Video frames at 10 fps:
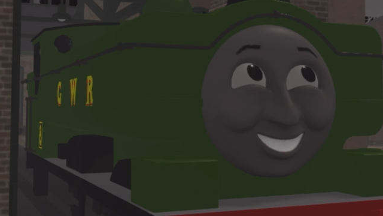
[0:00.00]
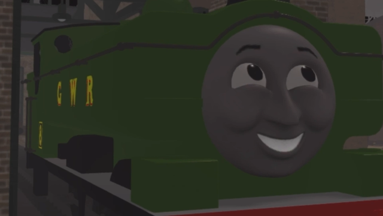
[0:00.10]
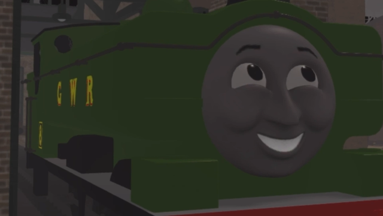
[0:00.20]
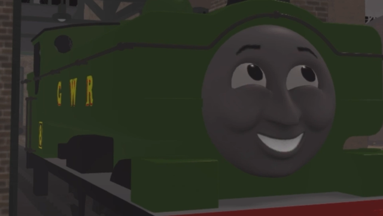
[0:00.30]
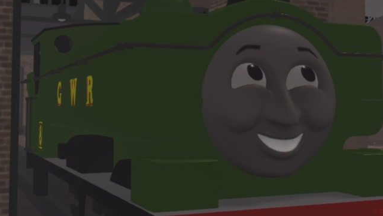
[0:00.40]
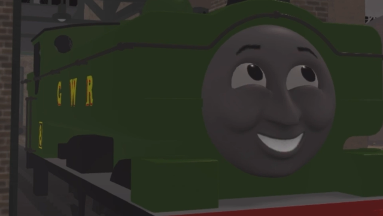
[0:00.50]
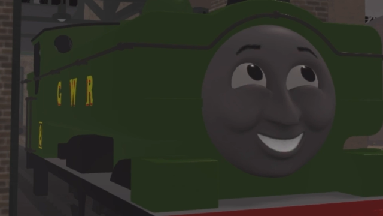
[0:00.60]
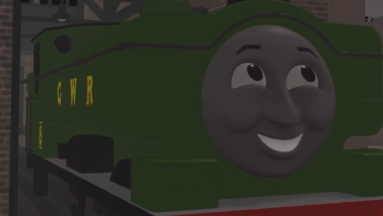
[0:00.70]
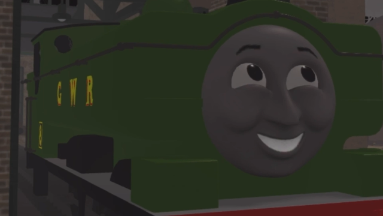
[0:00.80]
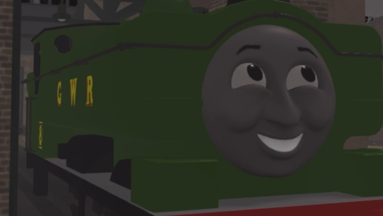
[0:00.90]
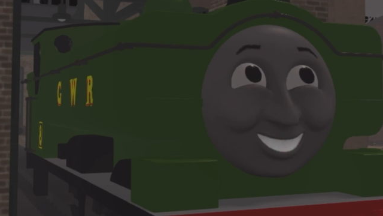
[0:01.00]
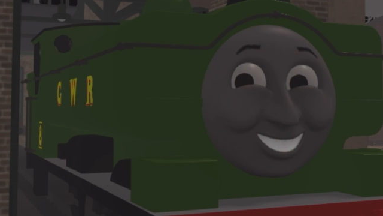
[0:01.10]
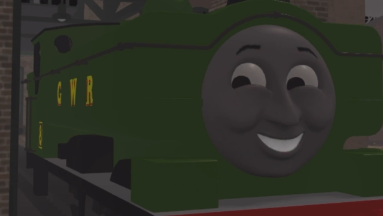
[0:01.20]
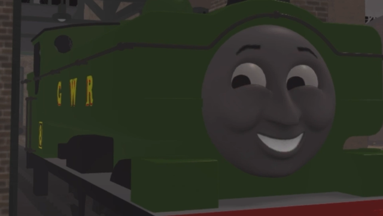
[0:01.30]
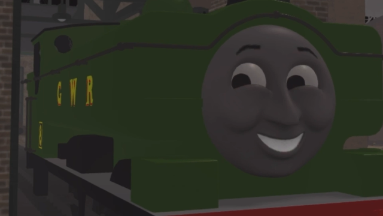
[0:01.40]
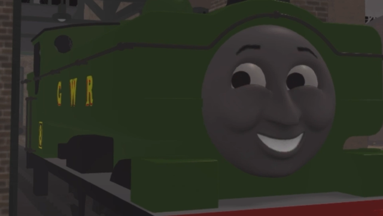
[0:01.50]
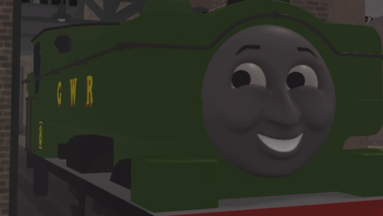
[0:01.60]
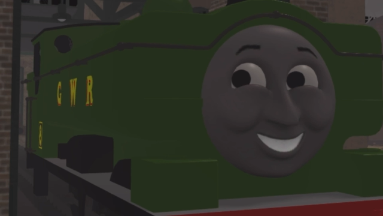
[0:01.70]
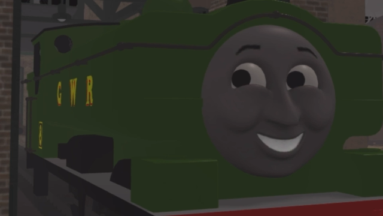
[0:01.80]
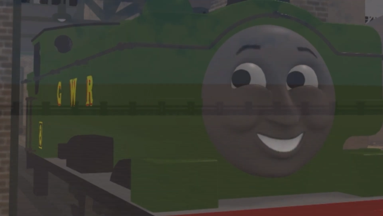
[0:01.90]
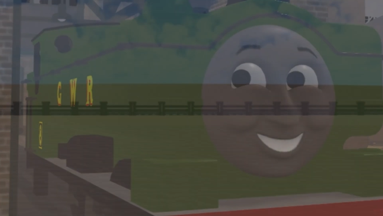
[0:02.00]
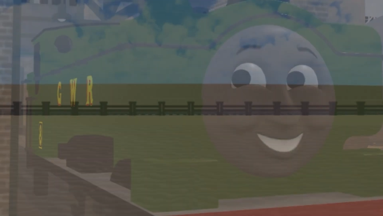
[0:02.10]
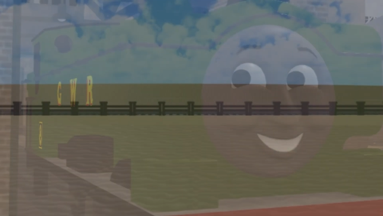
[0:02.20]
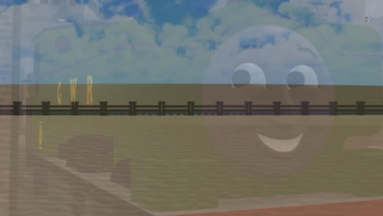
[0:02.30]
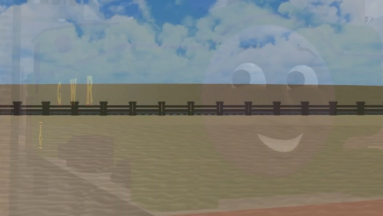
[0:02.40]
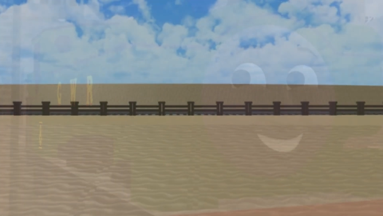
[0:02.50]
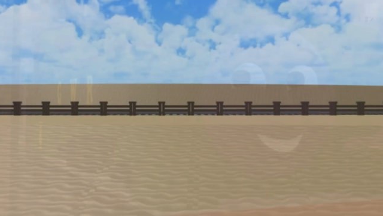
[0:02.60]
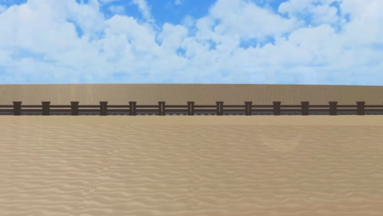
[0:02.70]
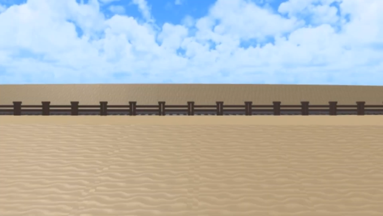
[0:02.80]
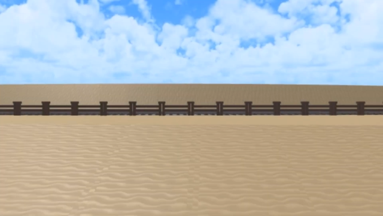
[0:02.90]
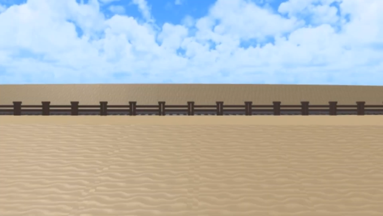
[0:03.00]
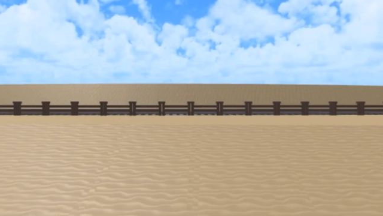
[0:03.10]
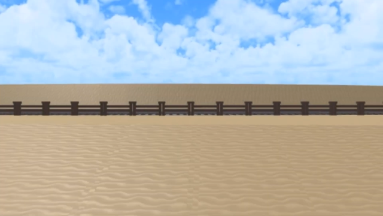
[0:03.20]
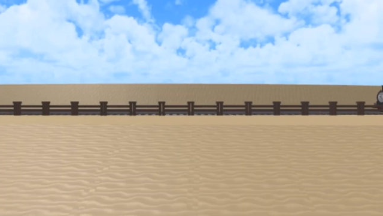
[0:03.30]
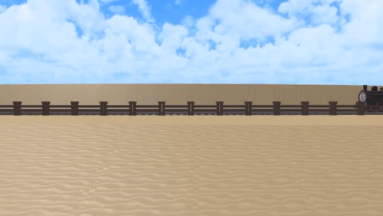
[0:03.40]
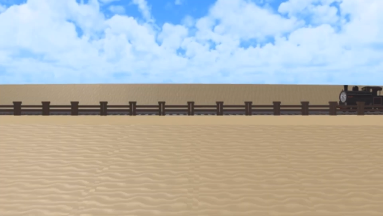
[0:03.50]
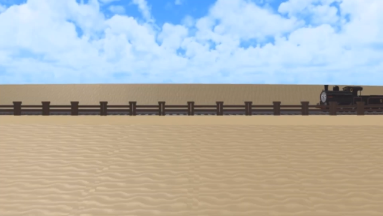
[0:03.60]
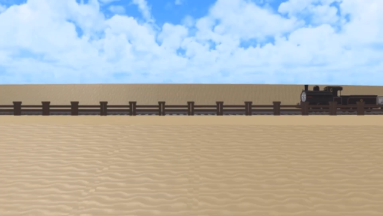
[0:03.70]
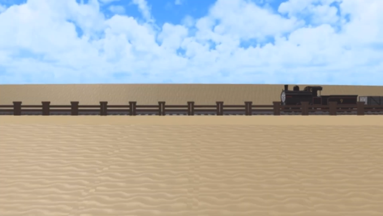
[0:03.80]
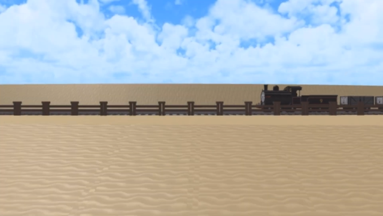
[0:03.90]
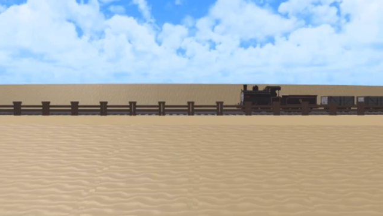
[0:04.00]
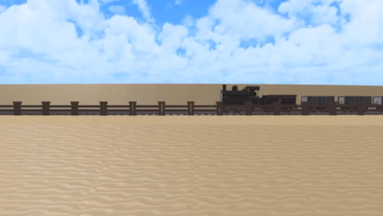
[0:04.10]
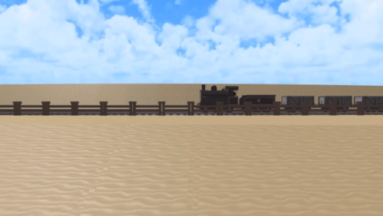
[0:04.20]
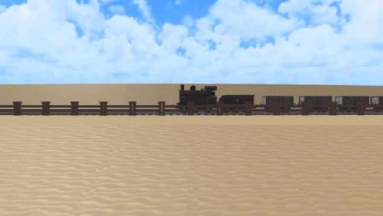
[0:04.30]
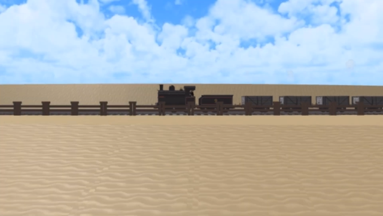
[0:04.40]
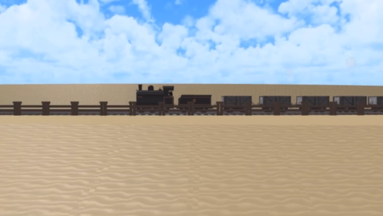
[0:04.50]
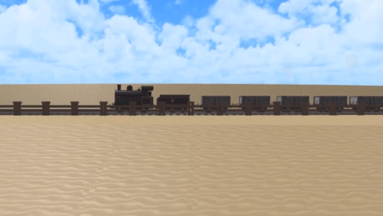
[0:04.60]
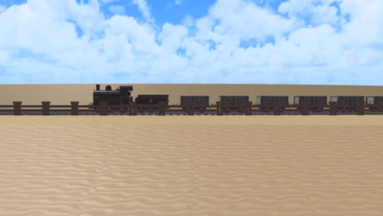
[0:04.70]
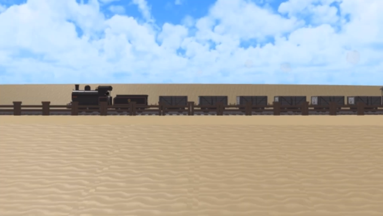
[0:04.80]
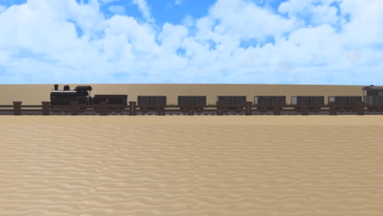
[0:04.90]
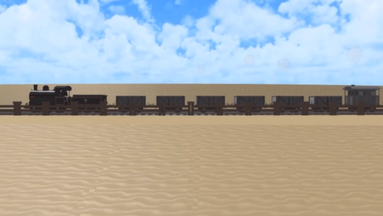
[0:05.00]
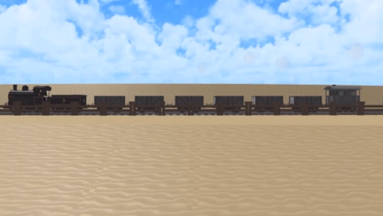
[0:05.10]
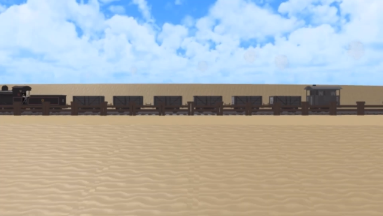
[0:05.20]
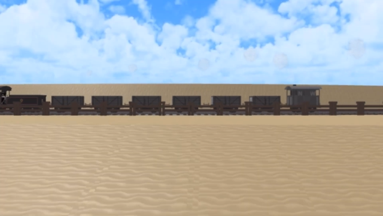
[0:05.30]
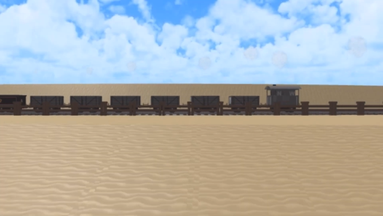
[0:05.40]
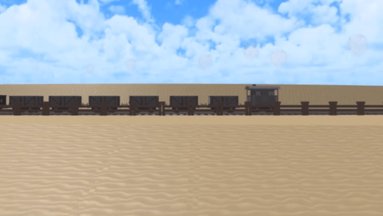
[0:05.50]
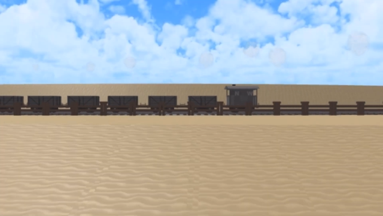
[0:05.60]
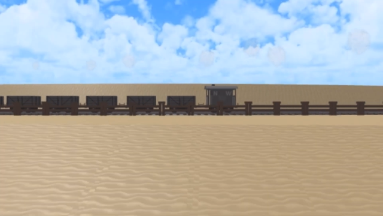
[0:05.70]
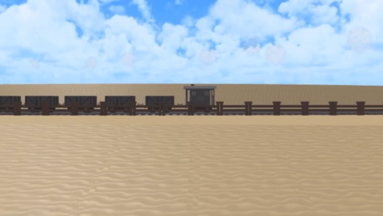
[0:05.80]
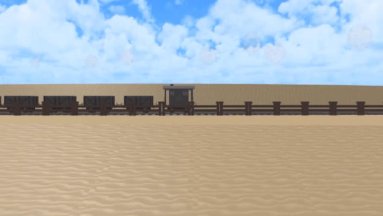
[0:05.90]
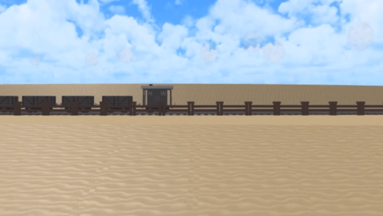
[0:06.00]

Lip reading: [unreadable: no face in view]